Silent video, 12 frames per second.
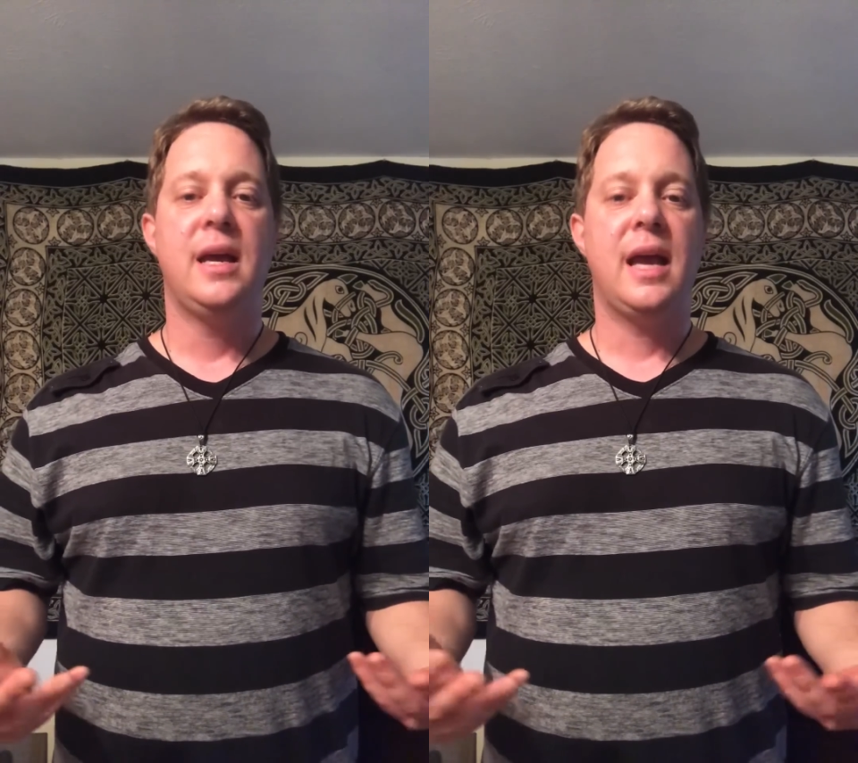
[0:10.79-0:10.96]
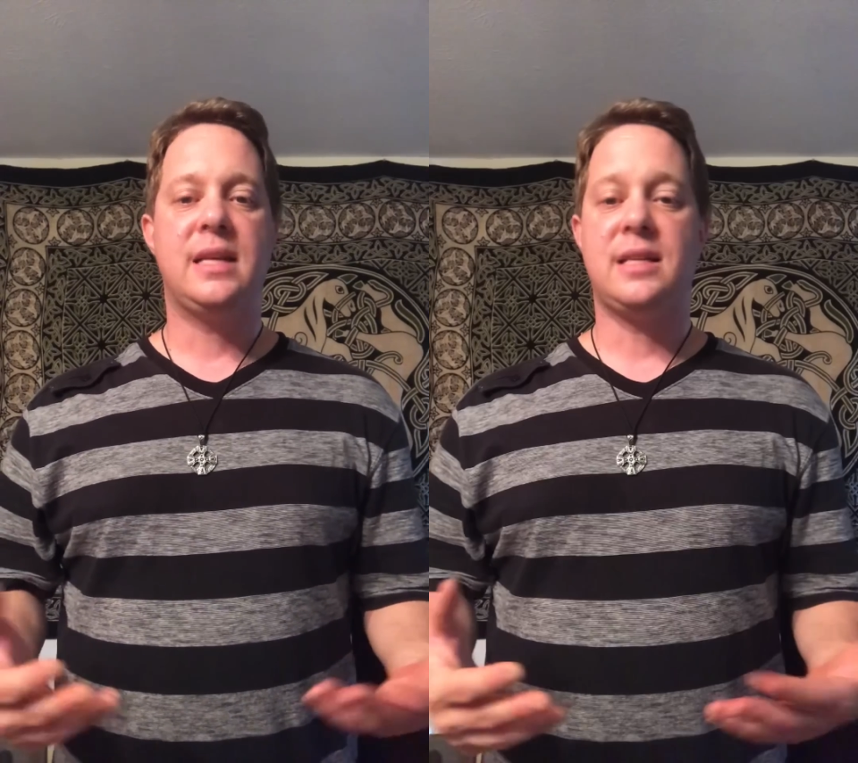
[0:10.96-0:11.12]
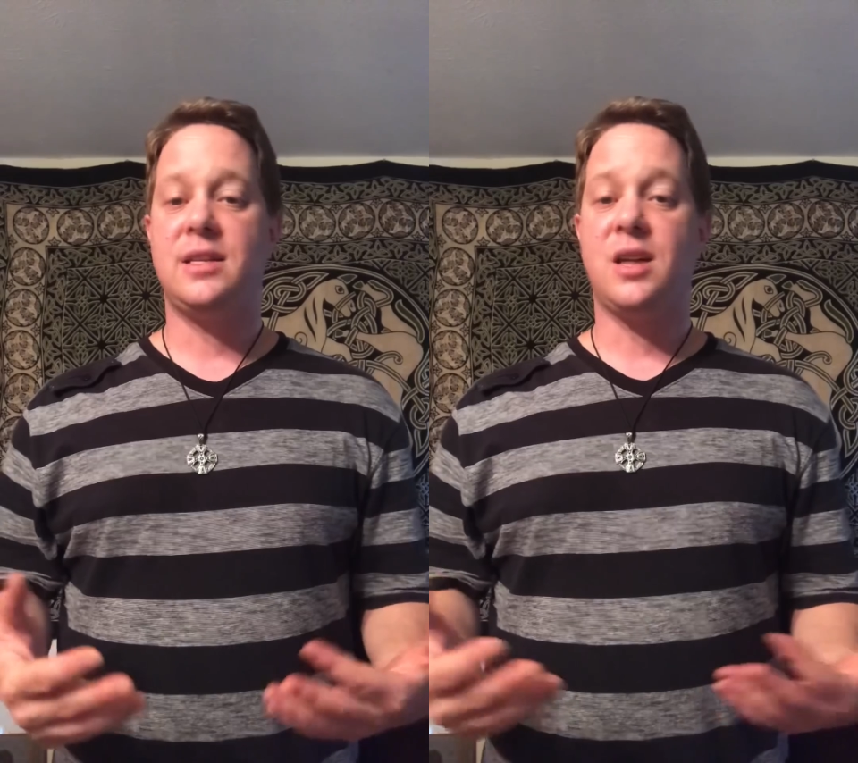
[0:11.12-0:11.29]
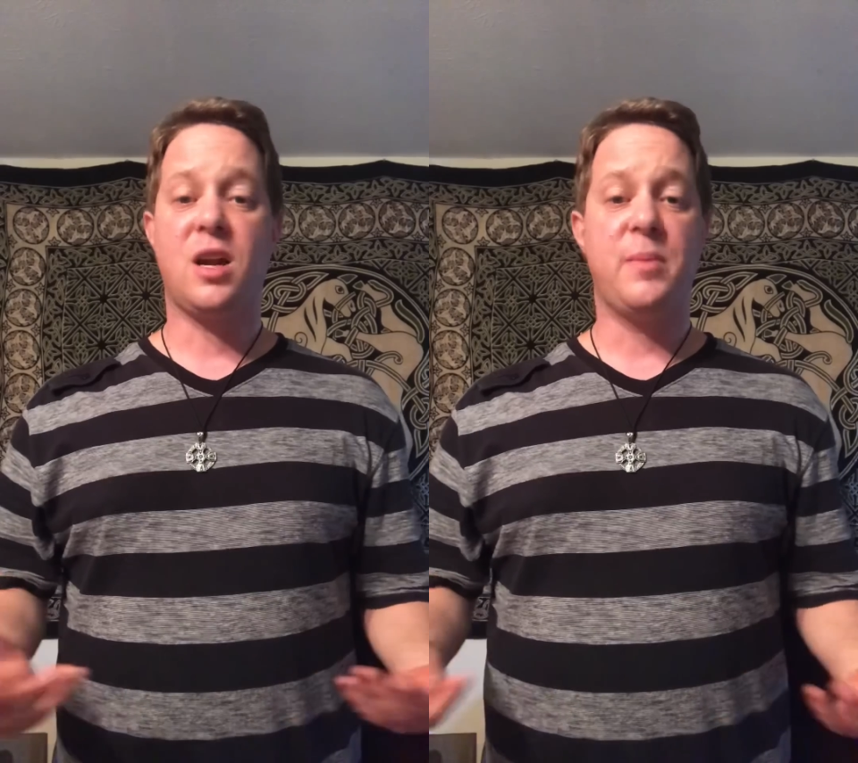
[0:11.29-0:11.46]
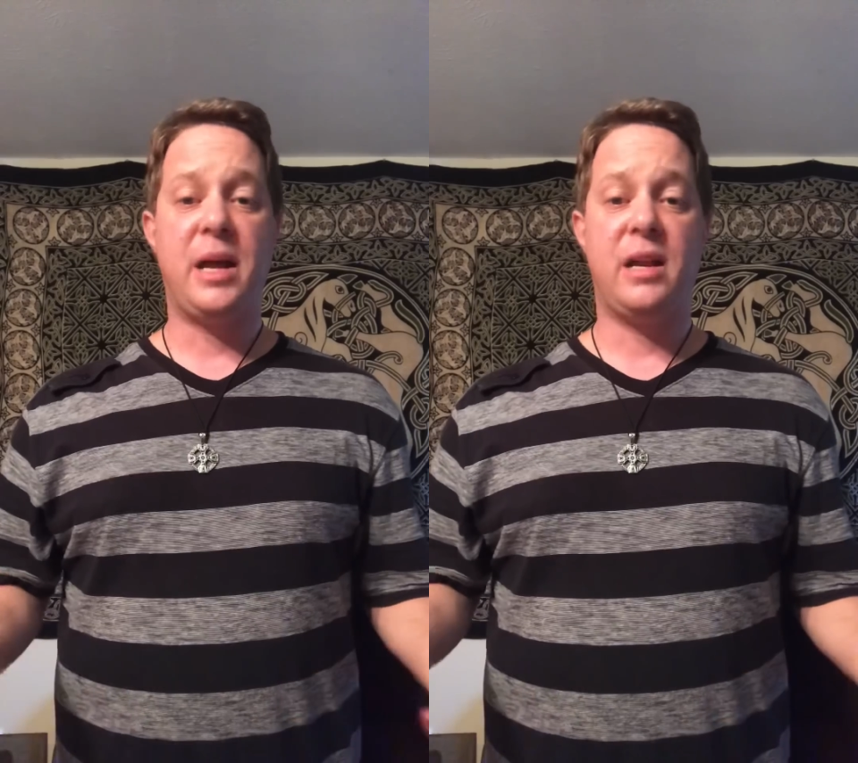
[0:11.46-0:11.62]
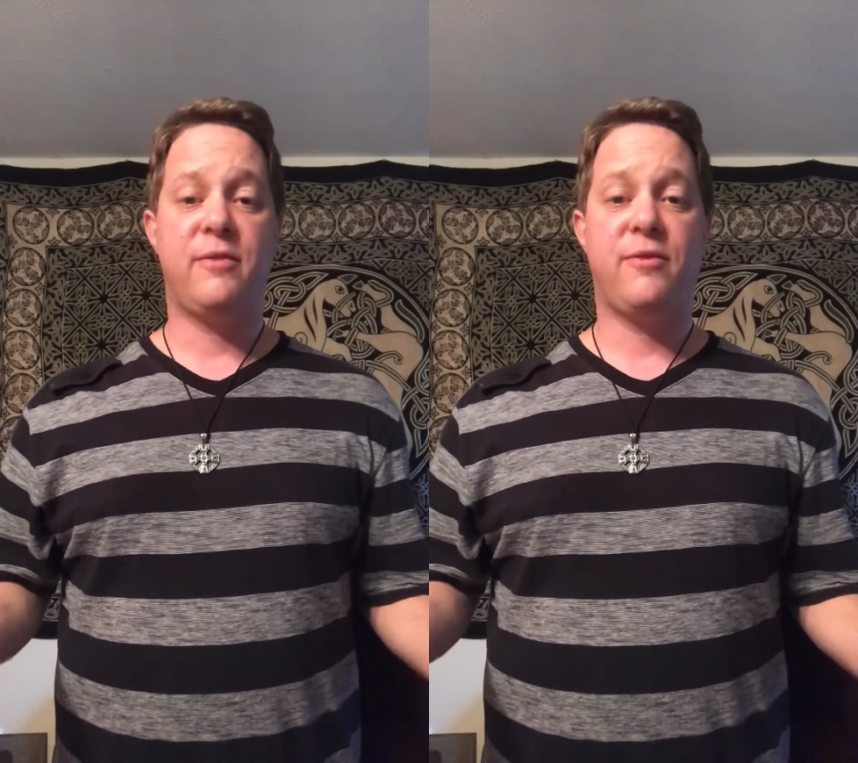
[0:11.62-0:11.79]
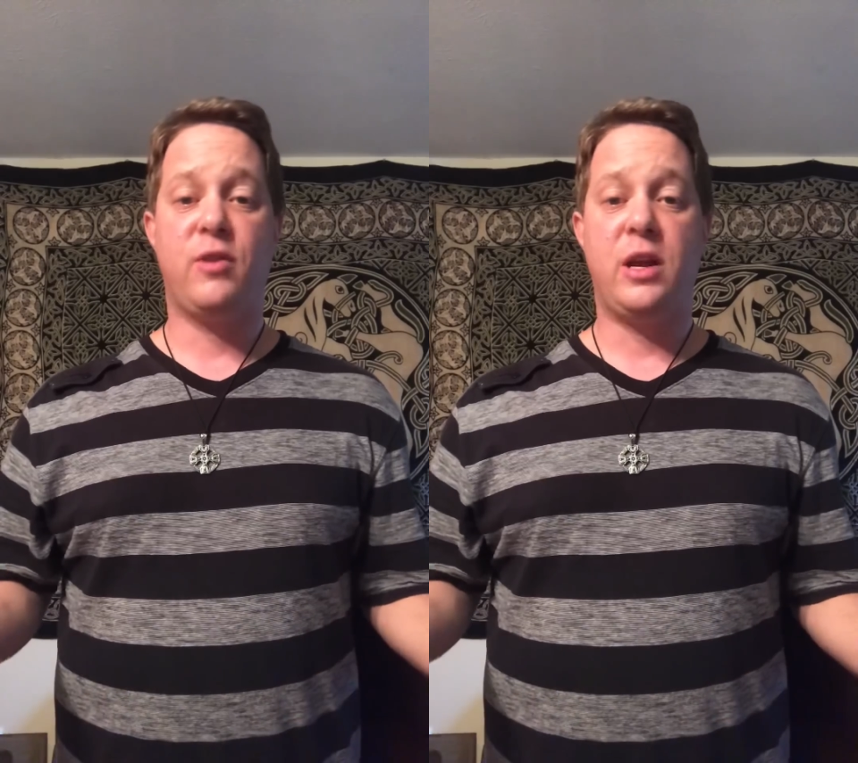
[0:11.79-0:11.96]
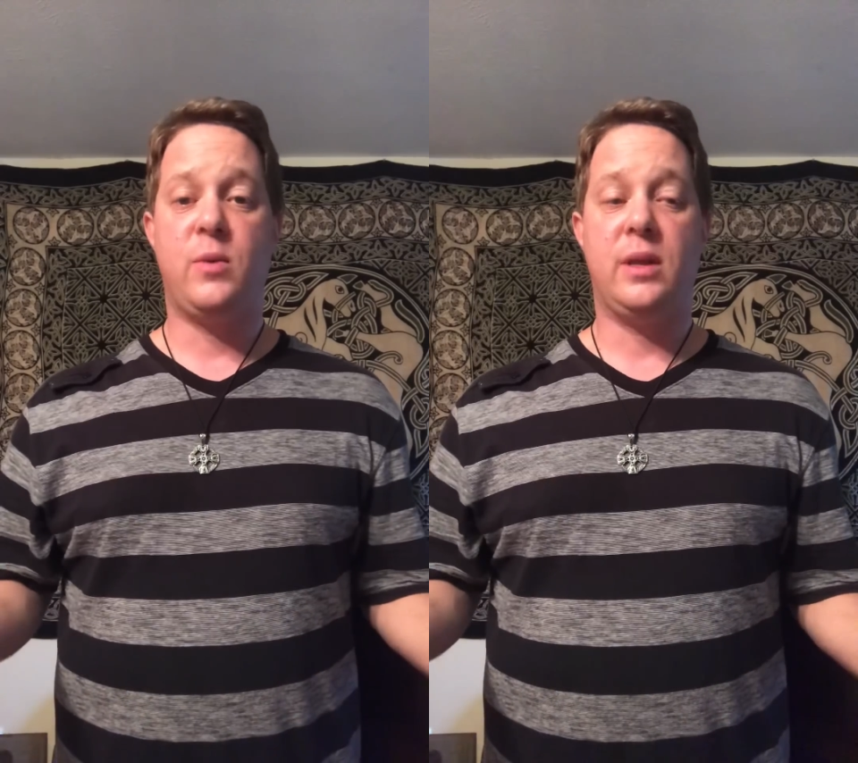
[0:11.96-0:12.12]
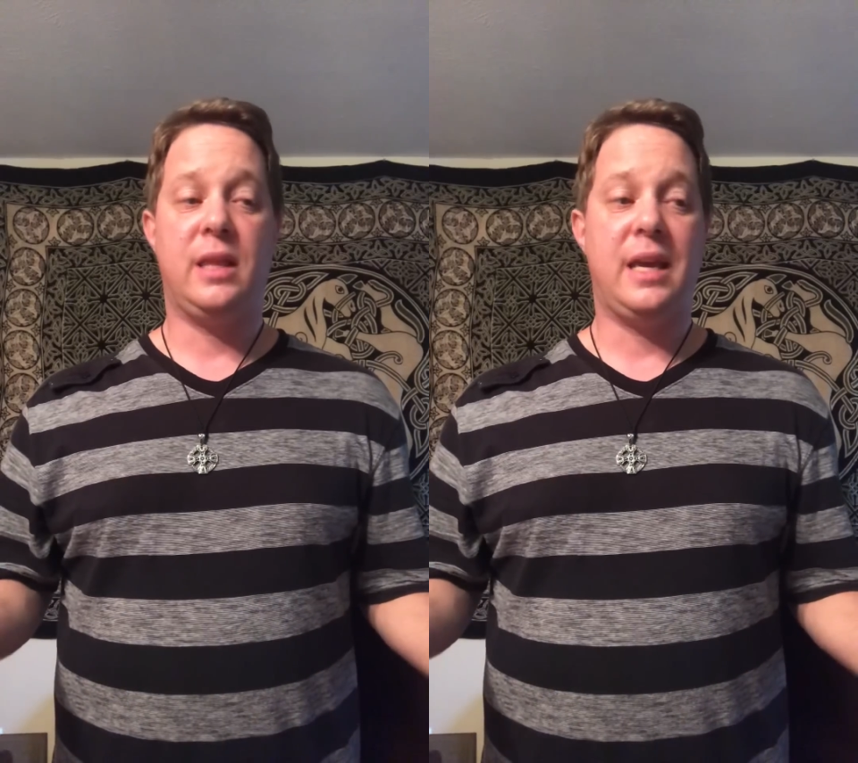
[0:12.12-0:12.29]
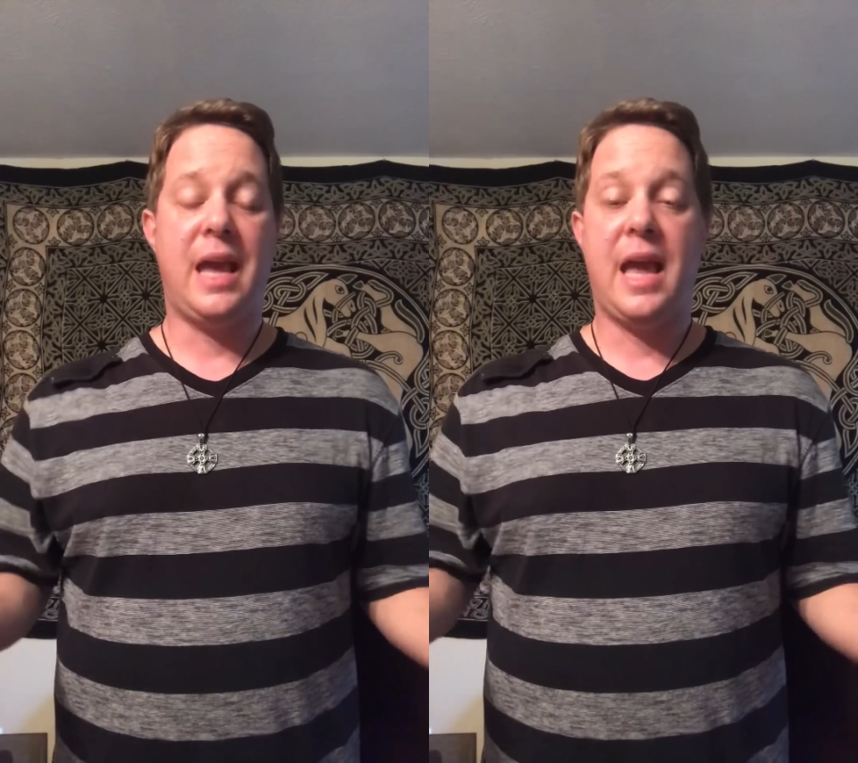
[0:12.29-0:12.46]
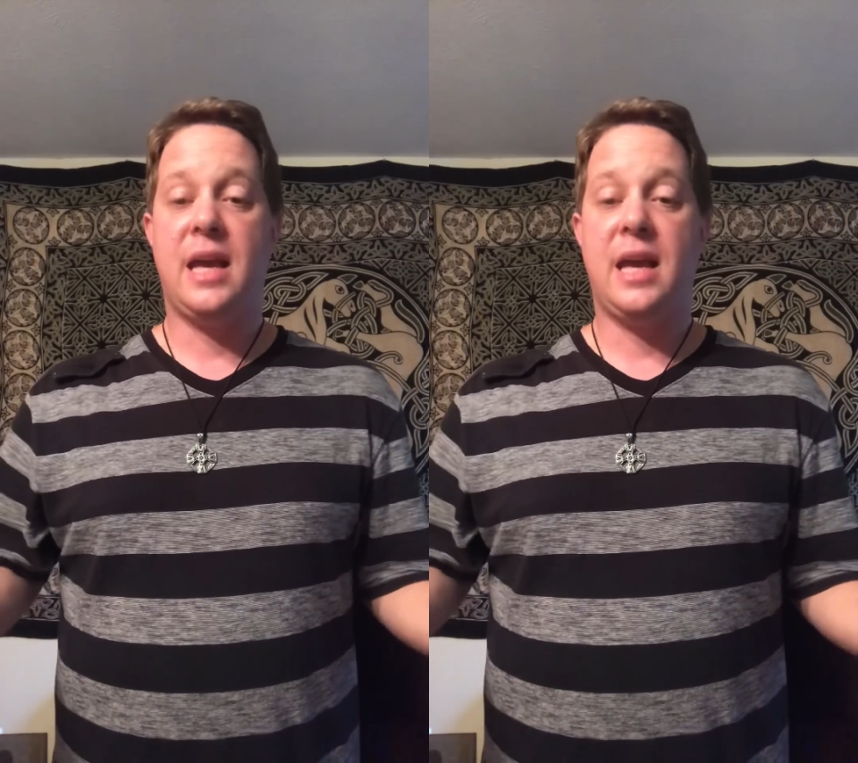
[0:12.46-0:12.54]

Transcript: as I talk about it frequently